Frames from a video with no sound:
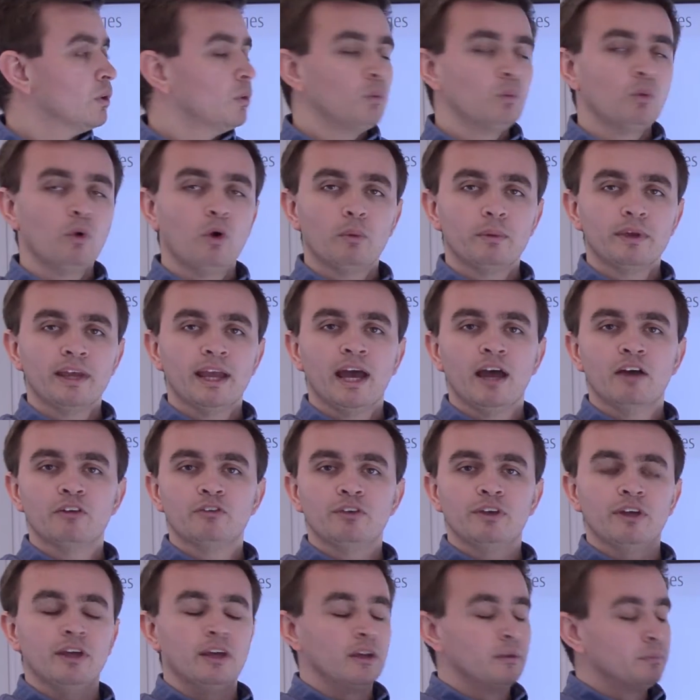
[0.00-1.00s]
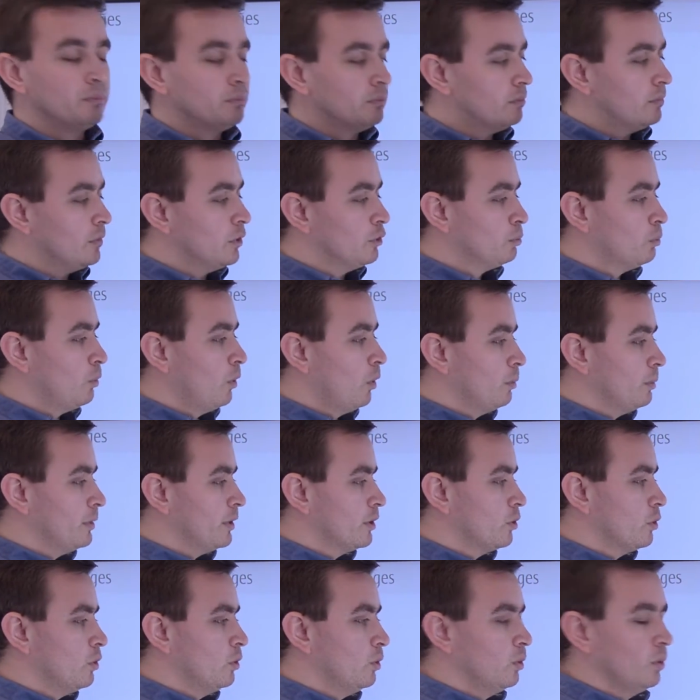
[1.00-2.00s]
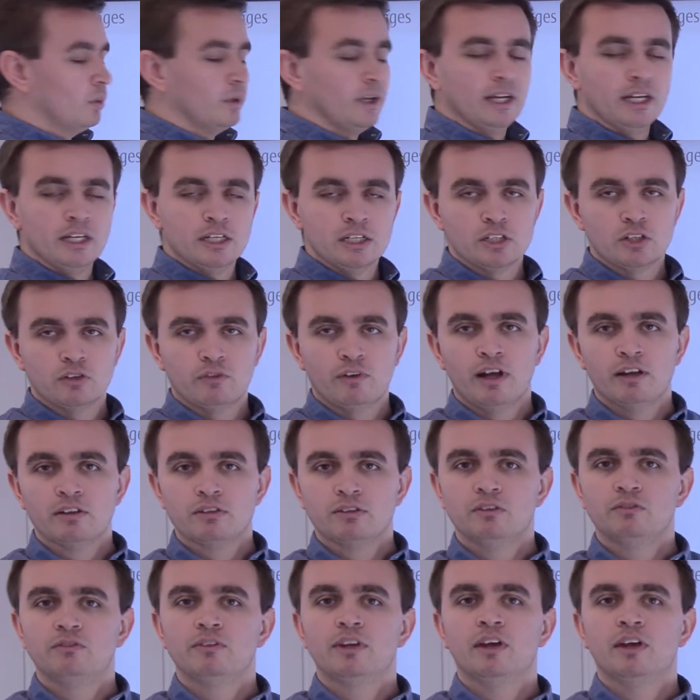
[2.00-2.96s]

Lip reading: What we have here is what we call interactive